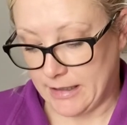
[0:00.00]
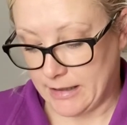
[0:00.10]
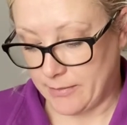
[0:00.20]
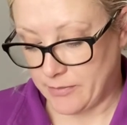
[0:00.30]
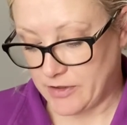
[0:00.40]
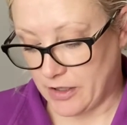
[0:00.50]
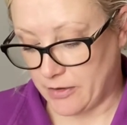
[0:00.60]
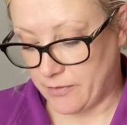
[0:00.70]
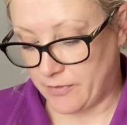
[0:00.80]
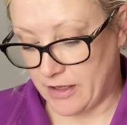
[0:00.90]

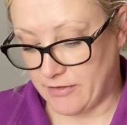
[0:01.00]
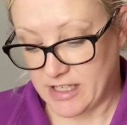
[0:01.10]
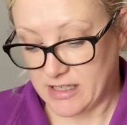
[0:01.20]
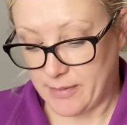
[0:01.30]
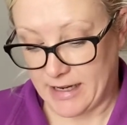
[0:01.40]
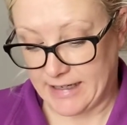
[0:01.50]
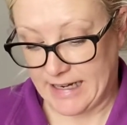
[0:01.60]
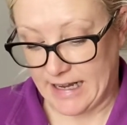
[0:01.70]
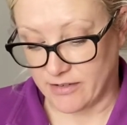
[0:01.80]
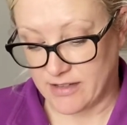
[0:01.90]
So they're ready about now, so